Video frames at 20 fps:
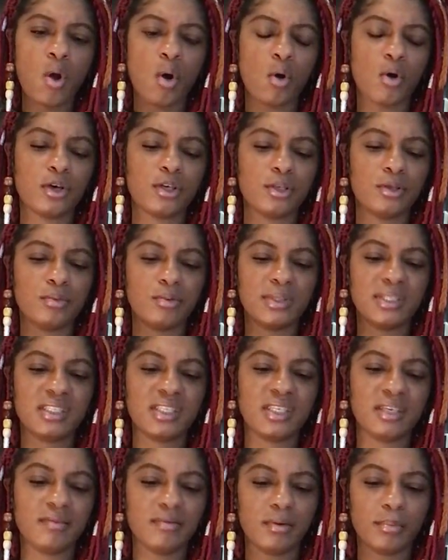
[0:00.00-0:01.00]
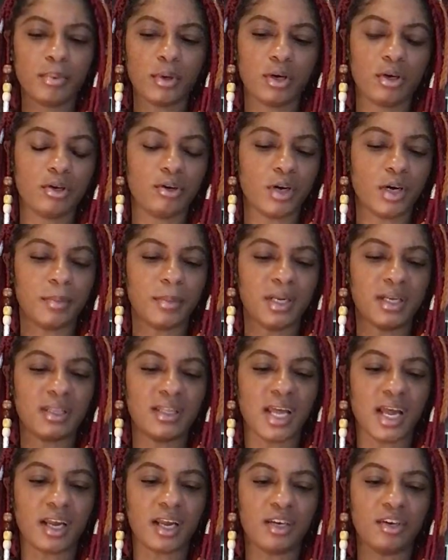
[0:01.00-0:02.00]
or you received the programming
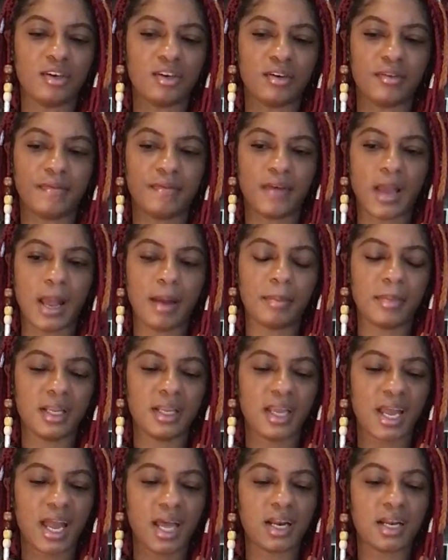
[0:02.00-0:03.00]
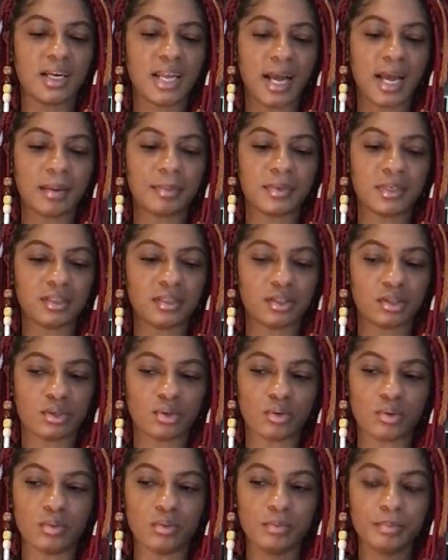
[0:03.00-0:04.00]
that your family had adapted
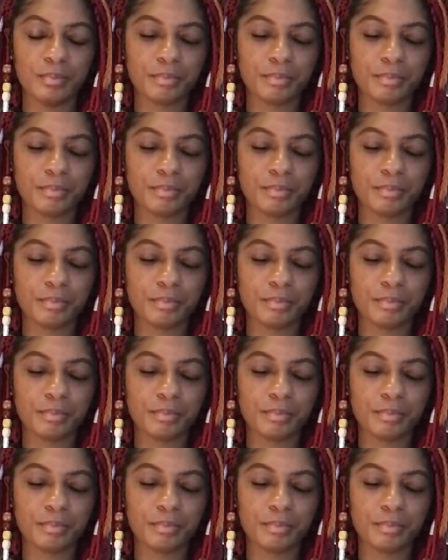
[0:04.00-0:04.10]
to,